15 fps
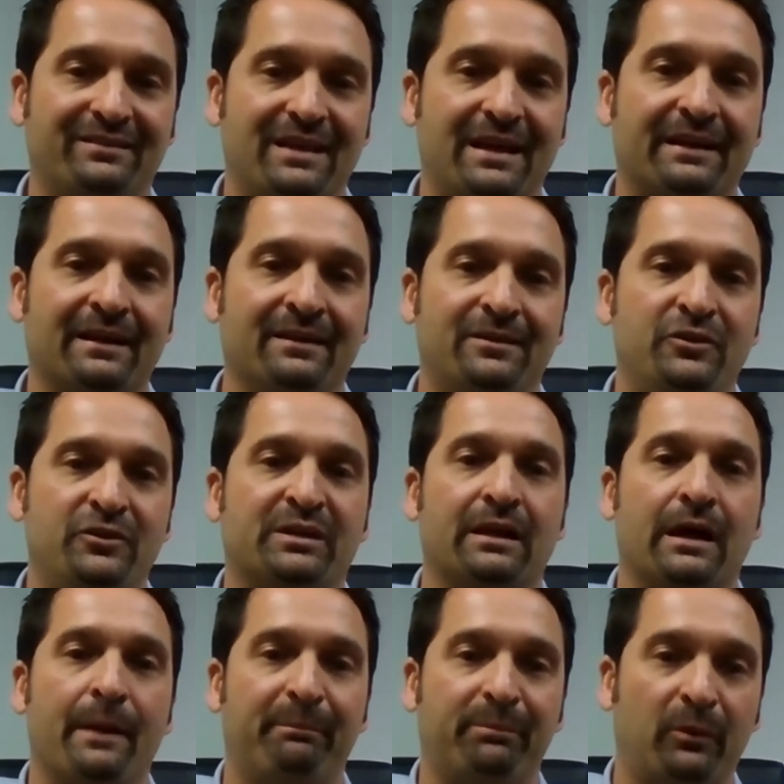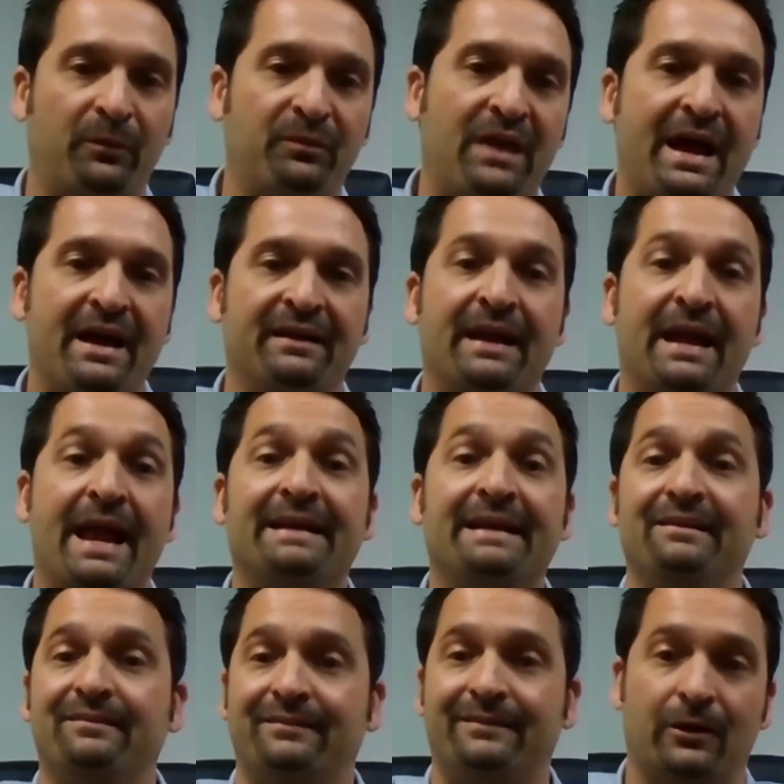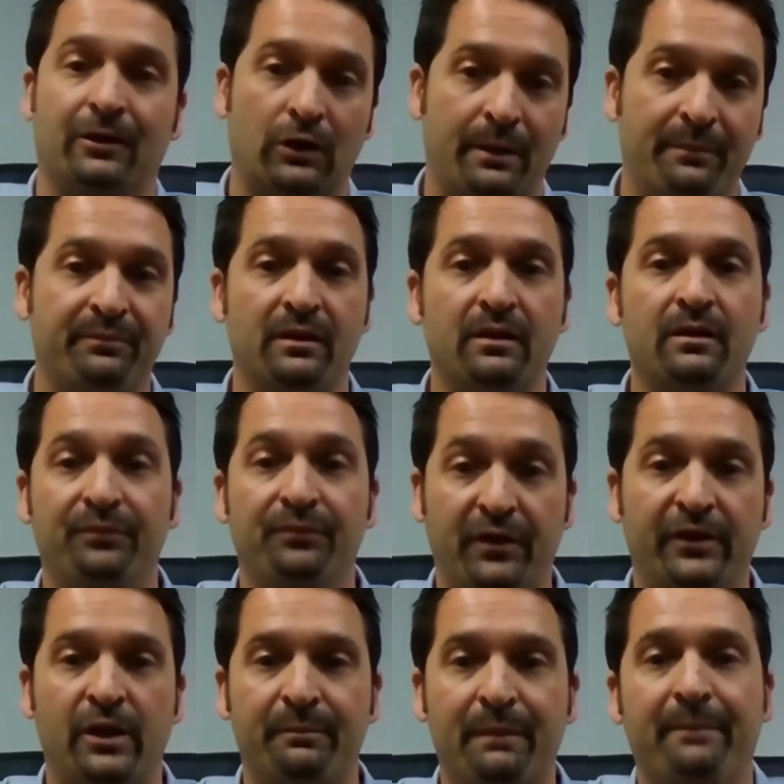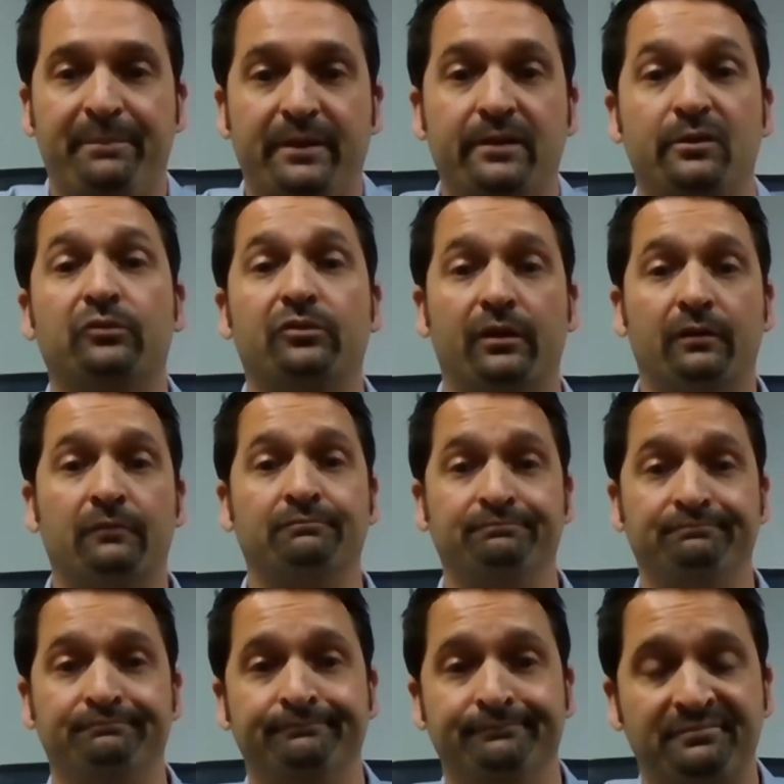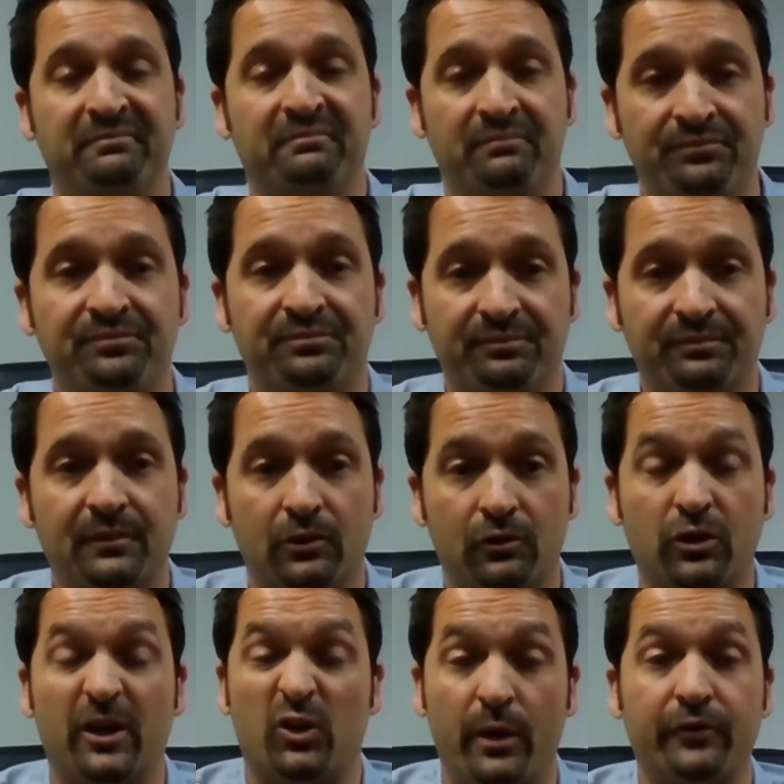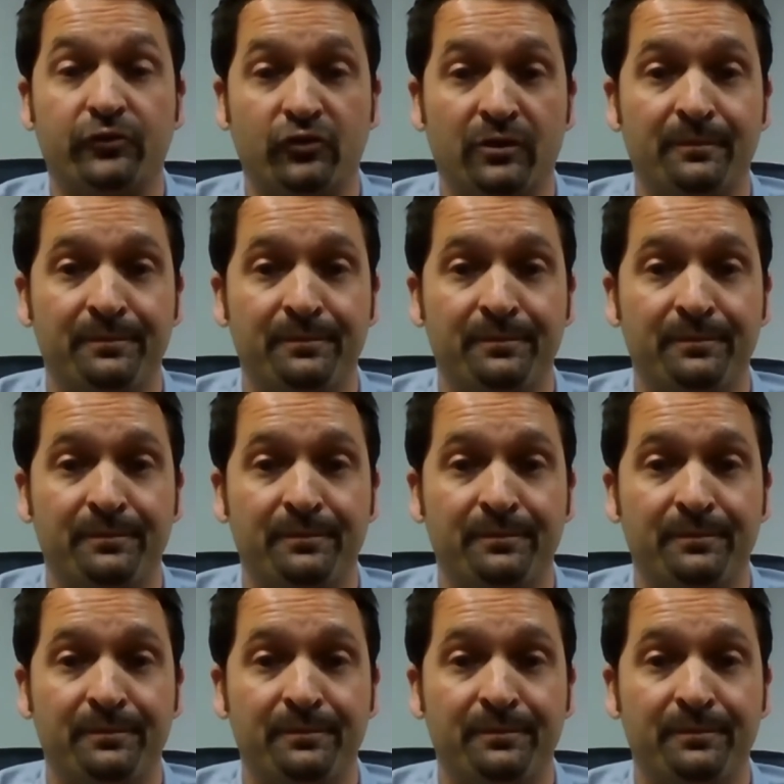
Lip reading: seconds, and you can upload that into any CRM that you might be using. Great question.